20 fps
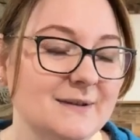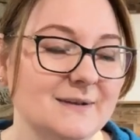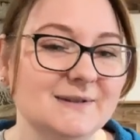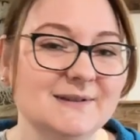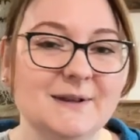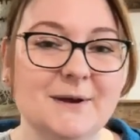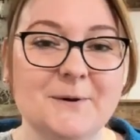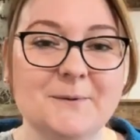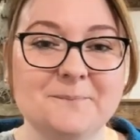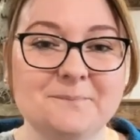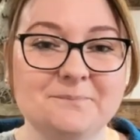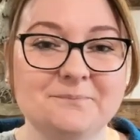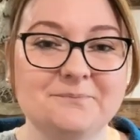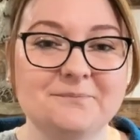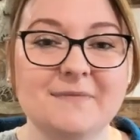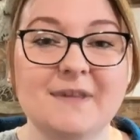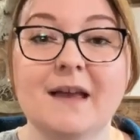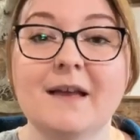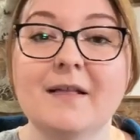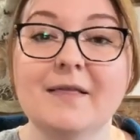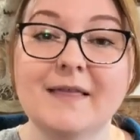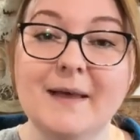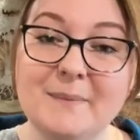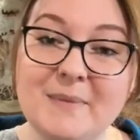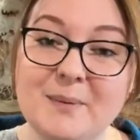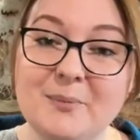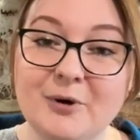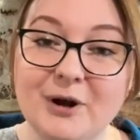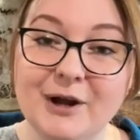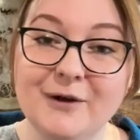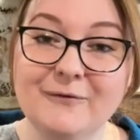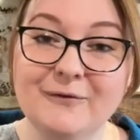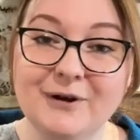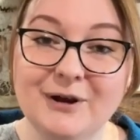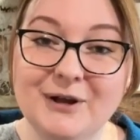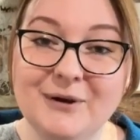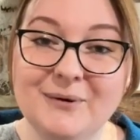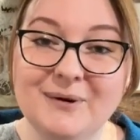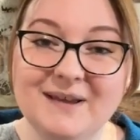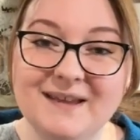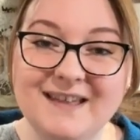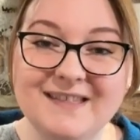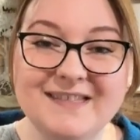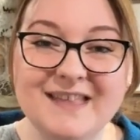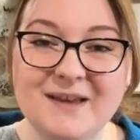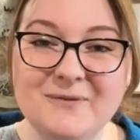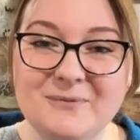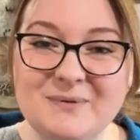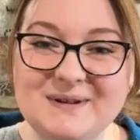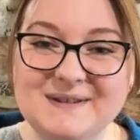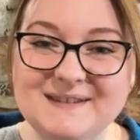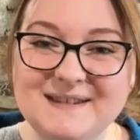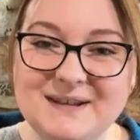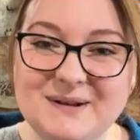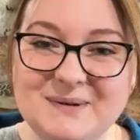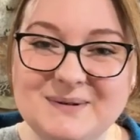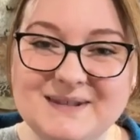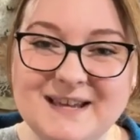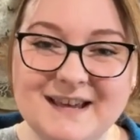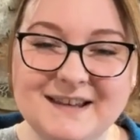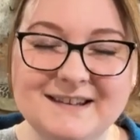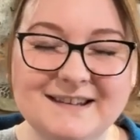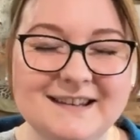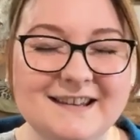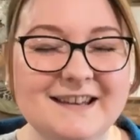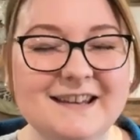So let me pray for you and then we'll see who's on.